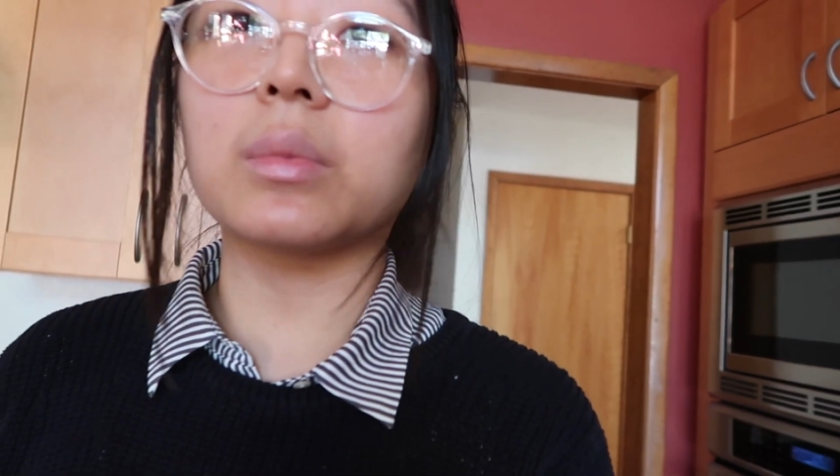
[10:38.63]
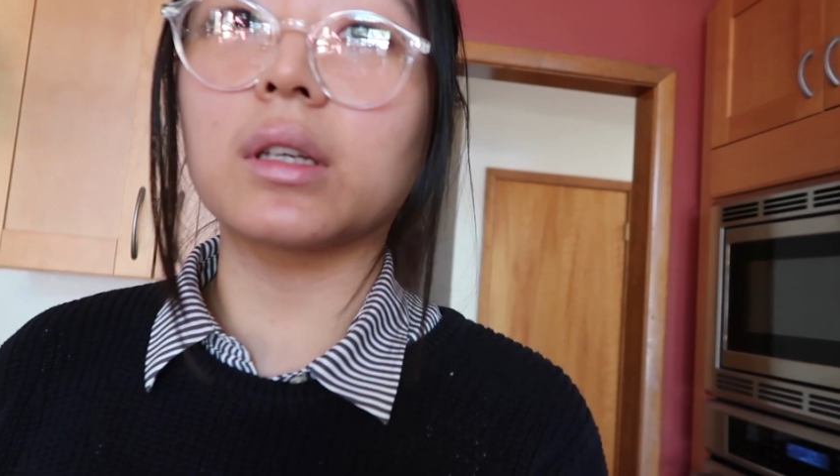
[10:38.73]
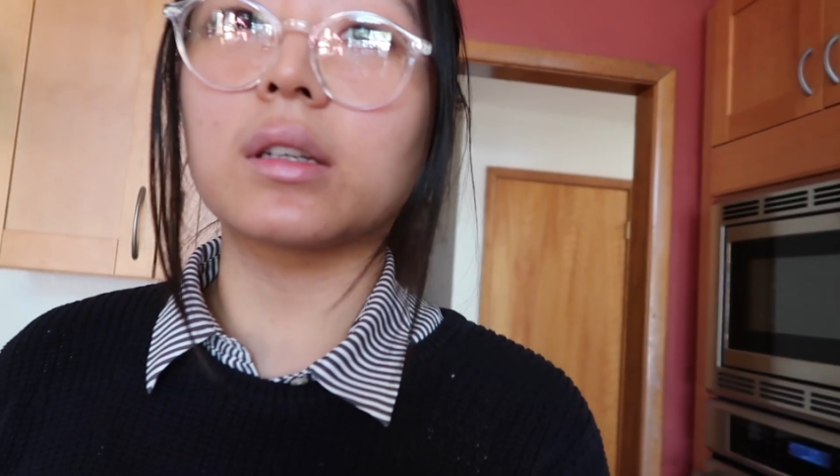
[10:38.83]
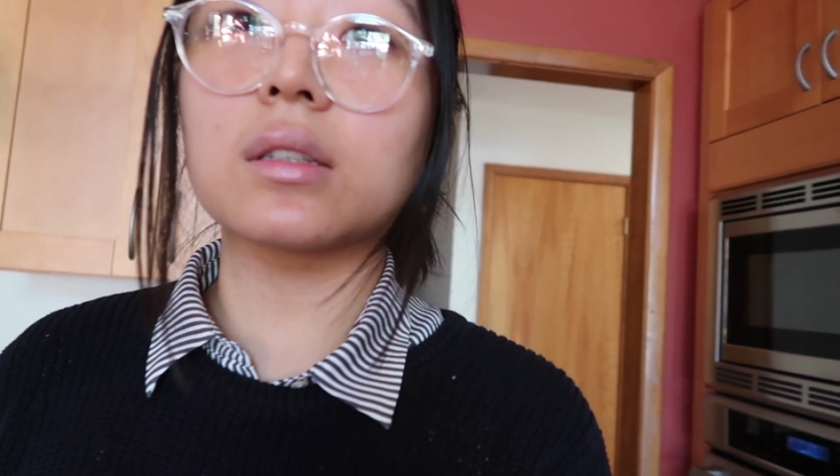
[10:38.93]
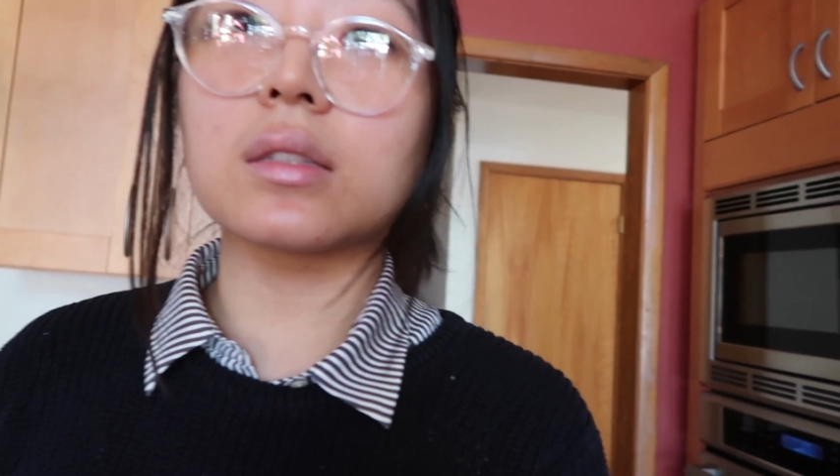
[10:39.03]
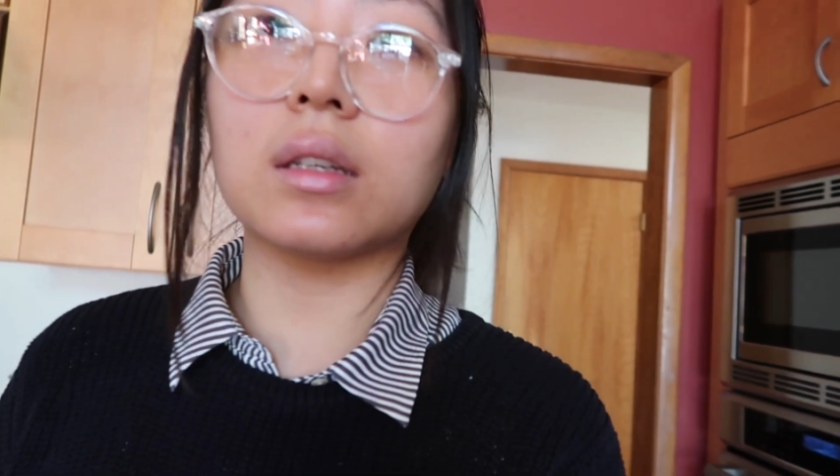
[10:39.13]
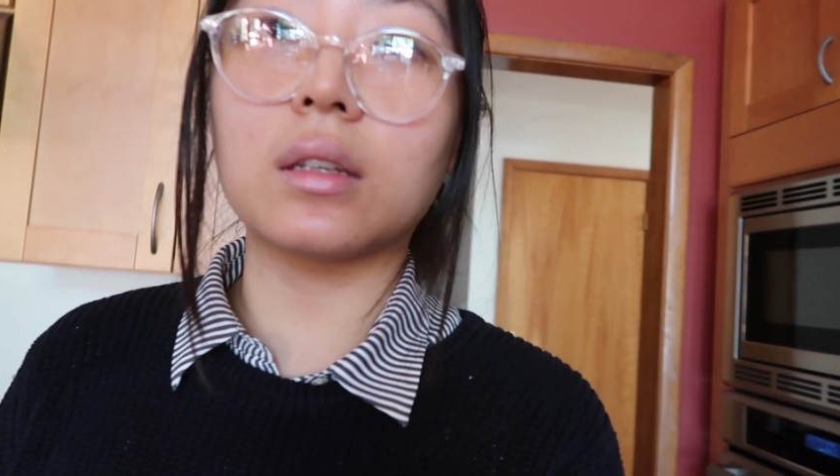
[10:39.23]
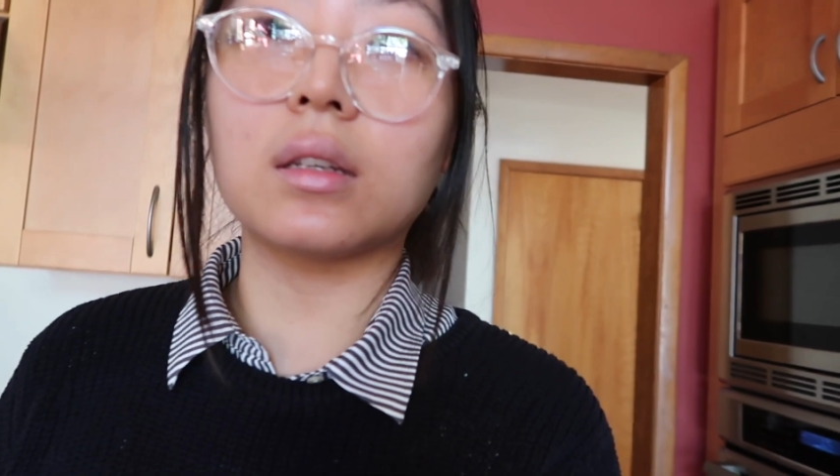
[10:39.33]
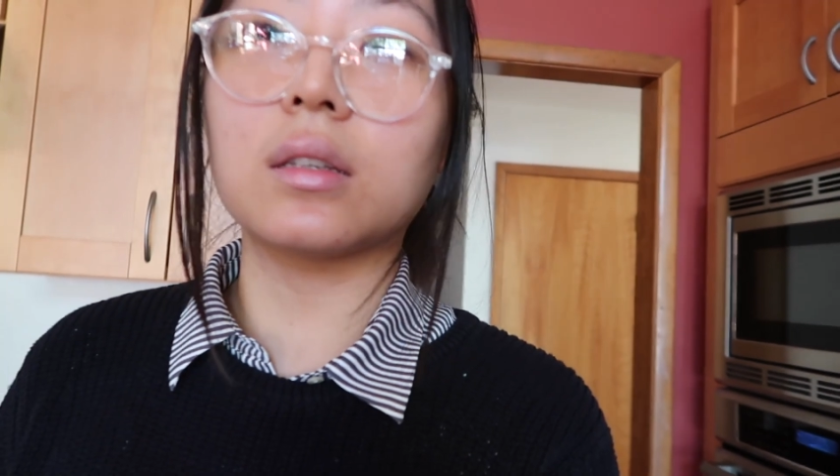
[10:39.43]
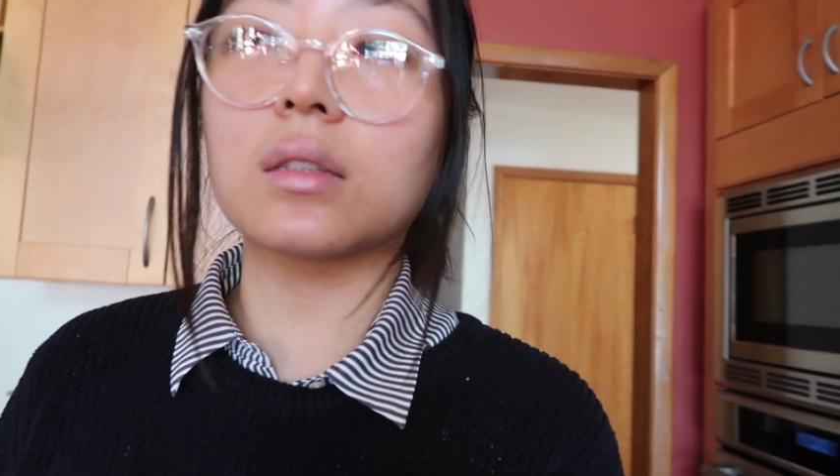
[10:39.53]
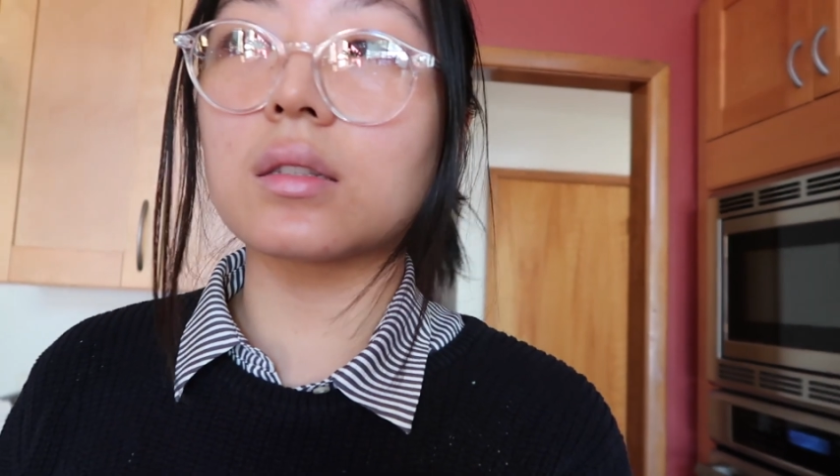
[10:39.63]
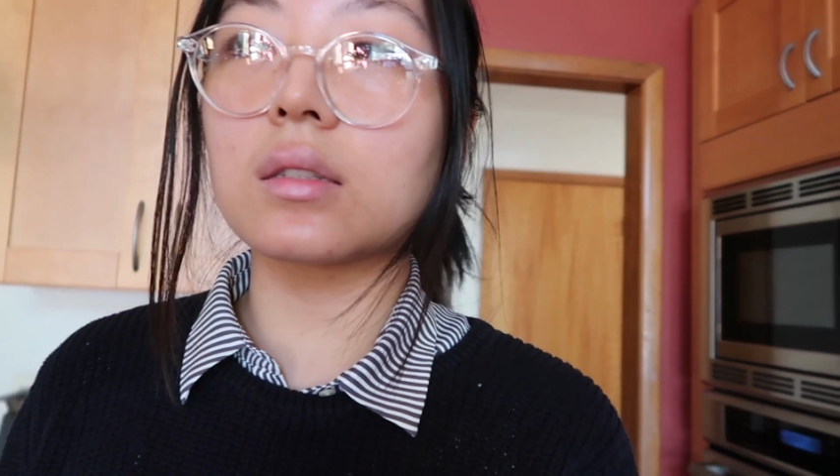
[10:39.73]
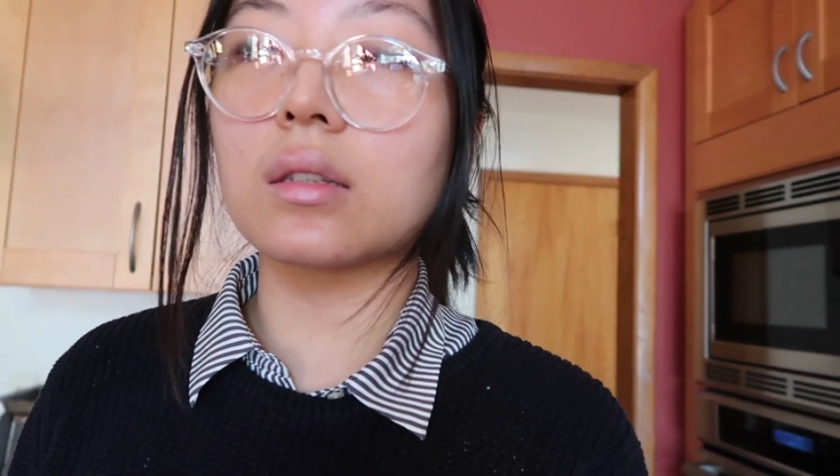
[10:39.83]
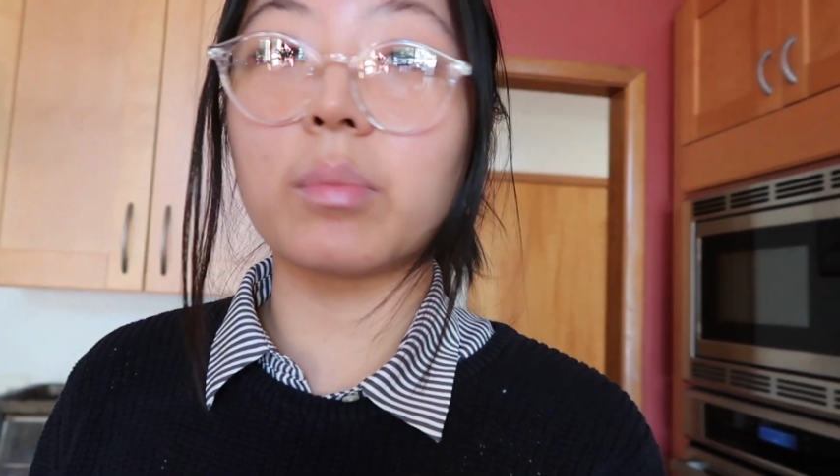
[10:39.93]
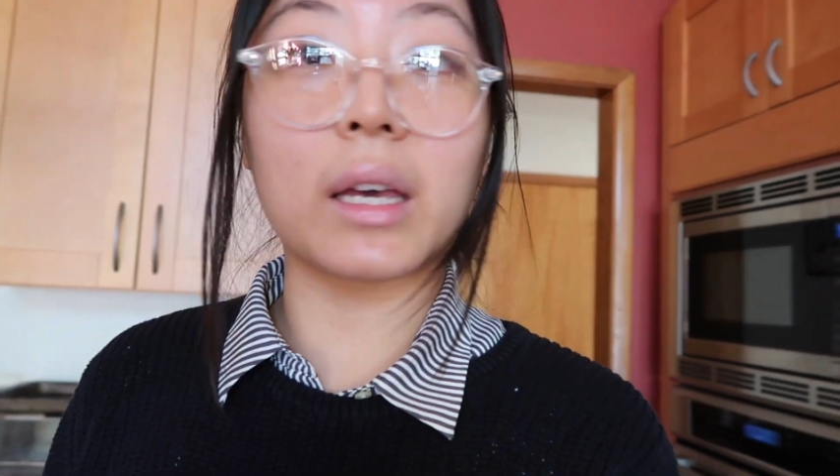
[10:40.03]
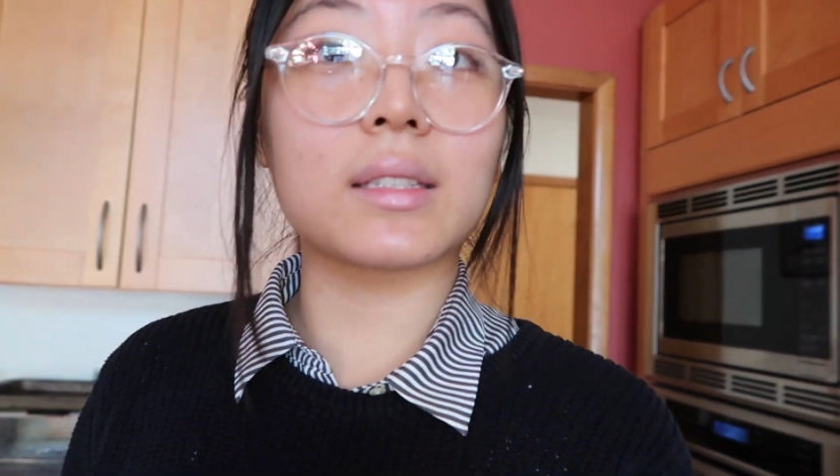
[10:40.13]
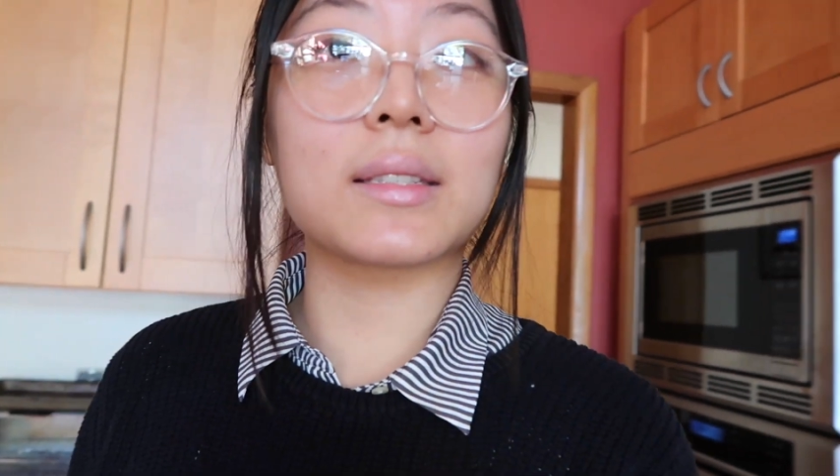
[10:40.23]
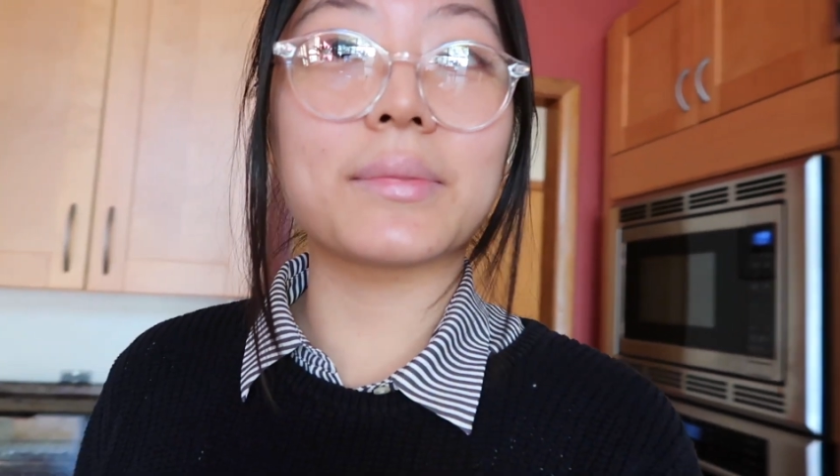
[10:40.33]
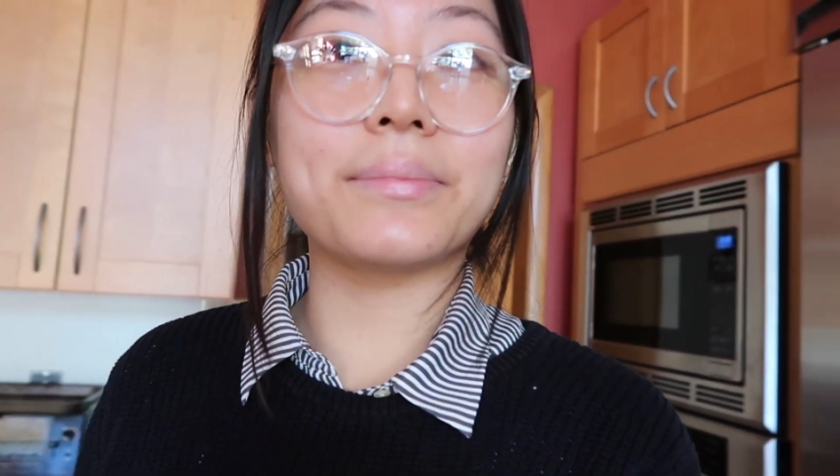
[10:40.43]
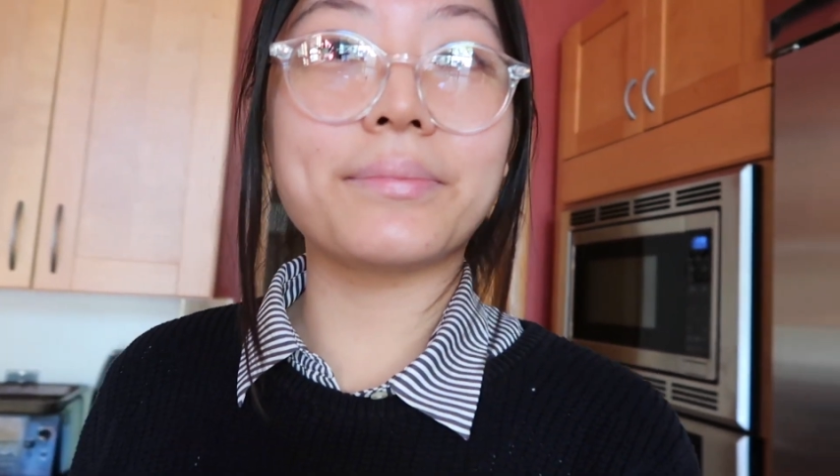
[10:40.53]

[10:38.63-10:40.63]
because it is a mess.